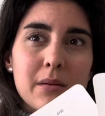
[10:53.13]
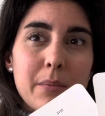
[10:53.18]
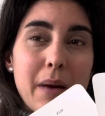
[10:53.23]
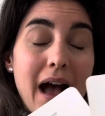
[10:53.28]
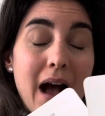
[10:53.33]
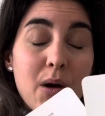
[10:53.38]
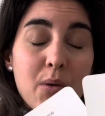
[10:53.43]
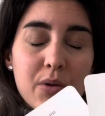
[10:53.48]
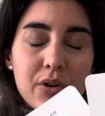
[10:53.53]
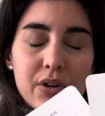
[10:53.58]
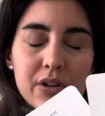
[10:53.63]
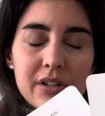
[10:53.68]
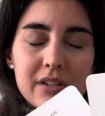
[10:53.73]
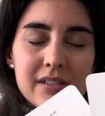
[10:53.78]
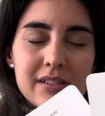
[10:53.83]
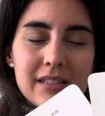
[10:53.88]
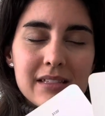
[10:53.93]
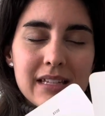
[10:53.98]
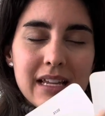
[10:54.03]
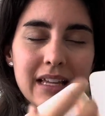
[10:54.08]

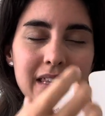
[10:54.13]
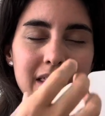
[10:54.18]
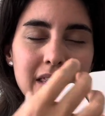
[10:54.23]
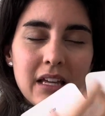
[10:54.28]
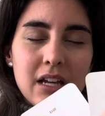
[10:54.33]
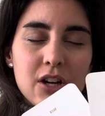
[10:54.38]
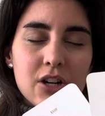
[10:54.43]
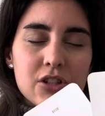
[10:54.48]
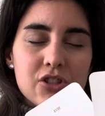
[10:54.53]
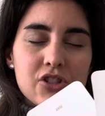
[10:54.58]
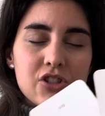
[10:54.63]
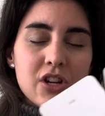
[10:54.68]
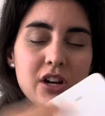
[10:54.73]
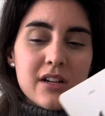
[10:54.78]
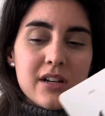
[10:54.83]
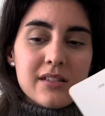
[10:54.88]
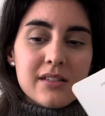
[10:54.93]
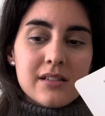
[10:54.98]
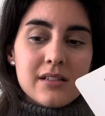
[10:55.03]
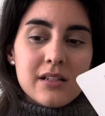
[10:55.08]
powers, it's like they are
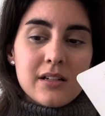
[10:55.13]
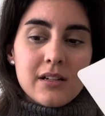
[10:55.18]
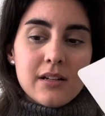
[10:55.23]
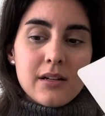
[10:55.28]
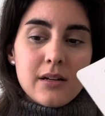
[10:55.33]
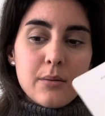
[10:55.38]
just